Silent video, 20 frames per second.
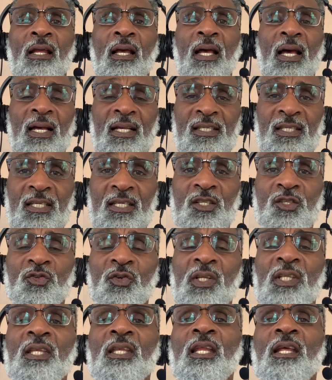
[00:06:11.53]
as is
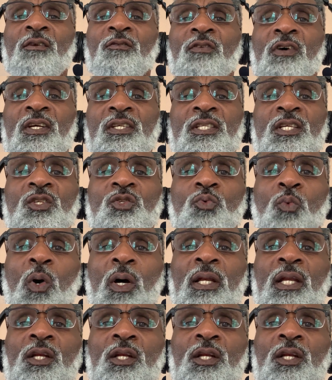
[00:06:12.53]
written in verses 1